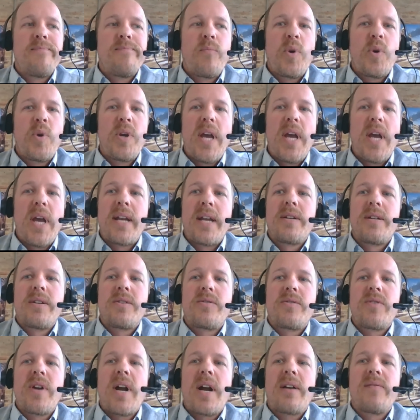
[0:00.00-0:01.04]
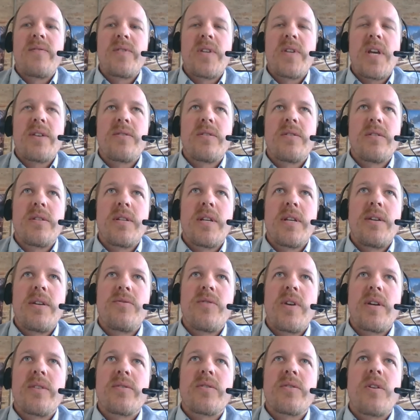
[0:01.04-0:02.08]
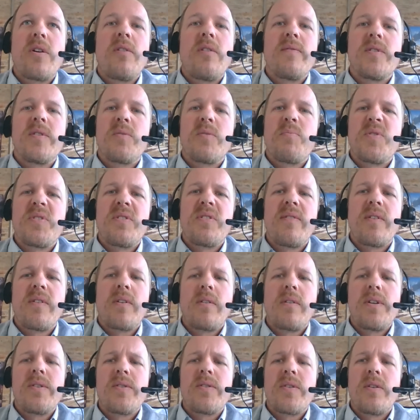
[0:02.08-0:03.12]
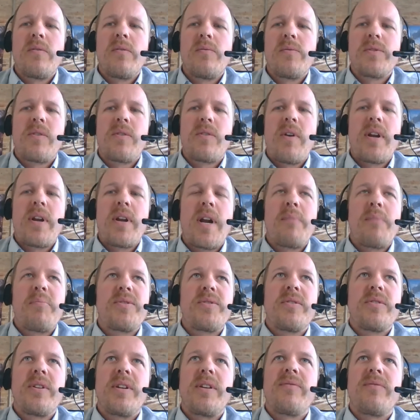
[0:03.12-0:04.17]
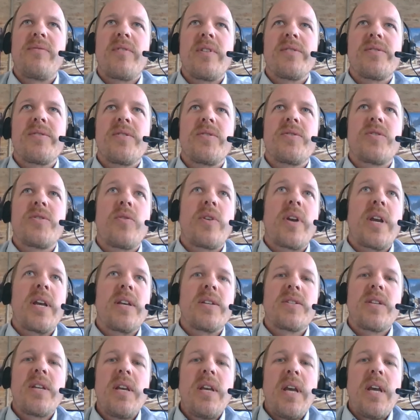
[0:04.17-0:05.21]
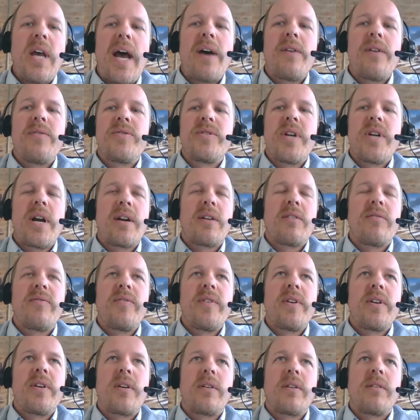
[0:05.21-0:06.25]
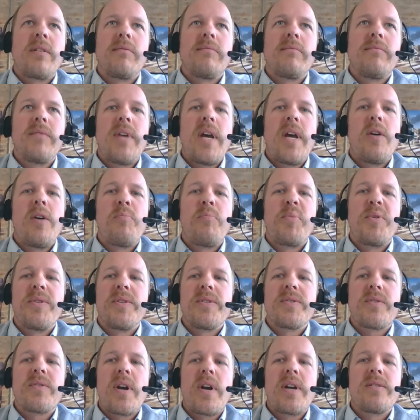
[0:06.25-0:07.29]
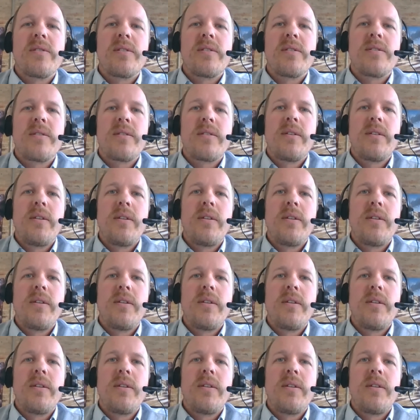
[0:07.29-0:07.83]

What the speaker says: We added a track of sessions that address COVID specifically. So it was a great opportunity for us to showcase how geography can help in this crisis.